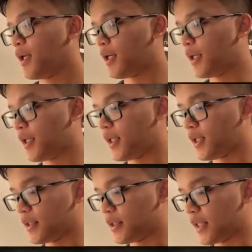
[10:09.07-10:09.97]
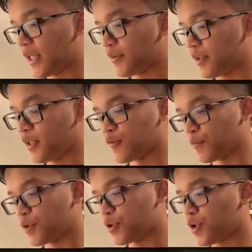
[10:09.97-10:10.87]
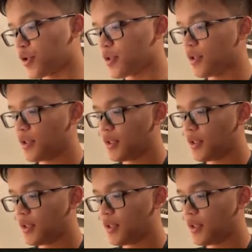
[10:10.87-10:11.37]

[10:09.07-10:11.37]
at least from the start.